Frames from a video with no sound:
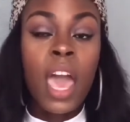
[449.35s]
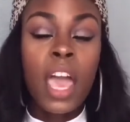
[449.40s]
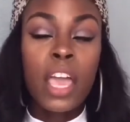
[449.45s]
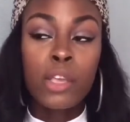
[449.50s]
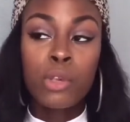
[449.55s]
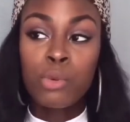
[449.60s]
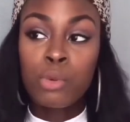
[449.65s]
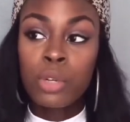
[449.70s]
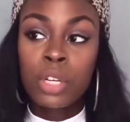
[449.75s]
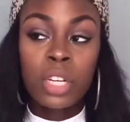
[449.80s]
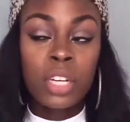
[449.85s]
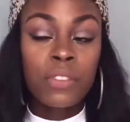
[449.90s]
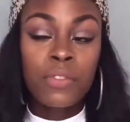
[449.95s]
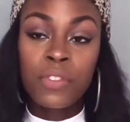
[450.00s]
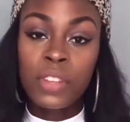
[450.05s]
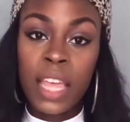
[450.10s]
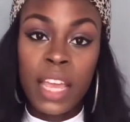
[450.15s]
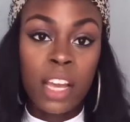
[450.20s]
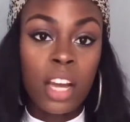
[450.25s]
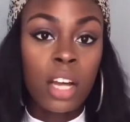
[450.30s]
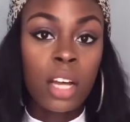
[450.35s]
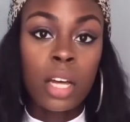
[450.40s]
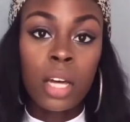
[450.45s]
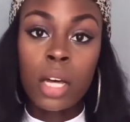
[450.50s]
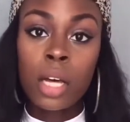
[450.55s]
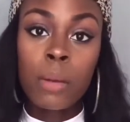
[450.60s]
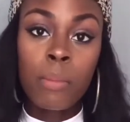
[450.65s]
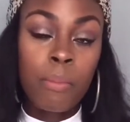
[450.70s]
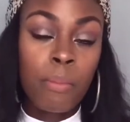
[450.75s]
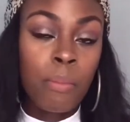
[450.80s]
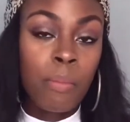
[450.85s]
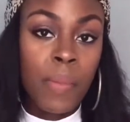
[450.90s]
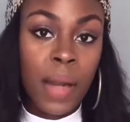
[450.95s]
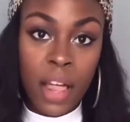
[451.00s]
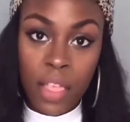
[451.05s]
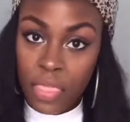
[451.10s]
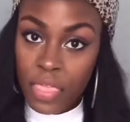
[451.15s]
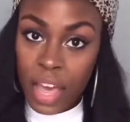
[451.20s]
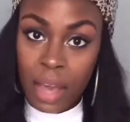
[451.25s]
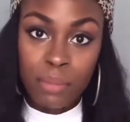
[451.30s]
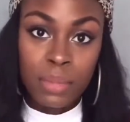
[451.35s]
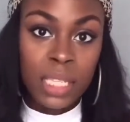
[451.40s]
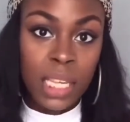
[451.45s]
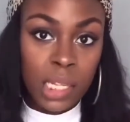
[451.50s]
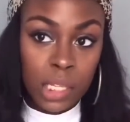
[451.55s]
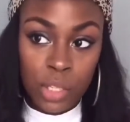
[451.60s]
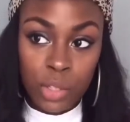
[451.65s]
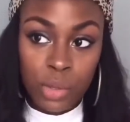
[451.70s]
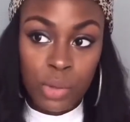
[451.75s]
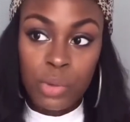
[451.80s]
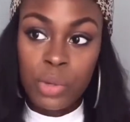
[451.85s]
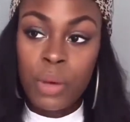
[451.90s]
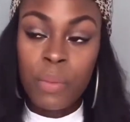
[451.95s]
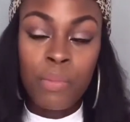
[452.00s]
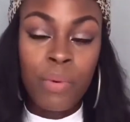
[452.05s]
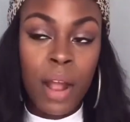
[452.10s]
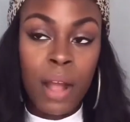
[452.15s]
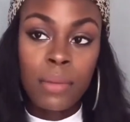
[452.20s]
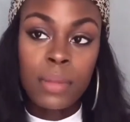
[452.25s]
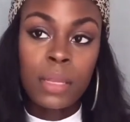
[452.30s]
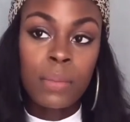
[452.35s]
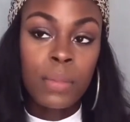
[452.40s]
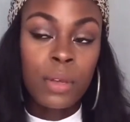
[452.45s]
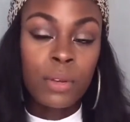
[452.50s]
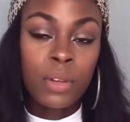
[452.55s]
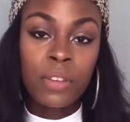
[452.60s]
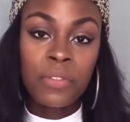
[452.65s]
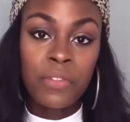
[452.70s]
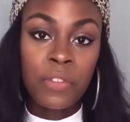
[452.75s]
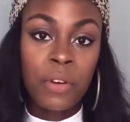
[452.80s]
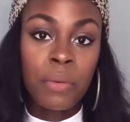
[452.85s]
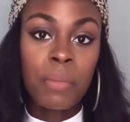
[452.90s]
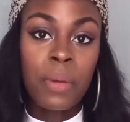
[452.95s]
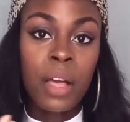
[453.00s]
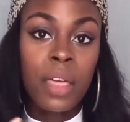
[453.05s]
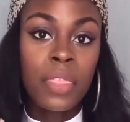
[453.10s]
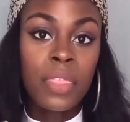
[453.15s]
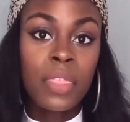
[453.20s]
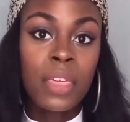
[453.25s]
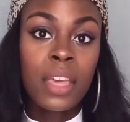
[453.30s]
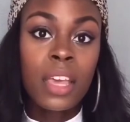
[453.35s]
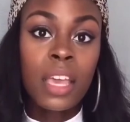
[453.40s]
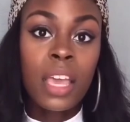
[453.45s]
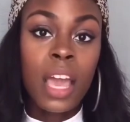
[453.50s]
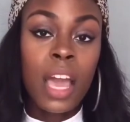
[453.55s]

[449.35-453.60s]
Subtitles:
And you're good for like a good month. I'm telling you, you can probably milk it for a month.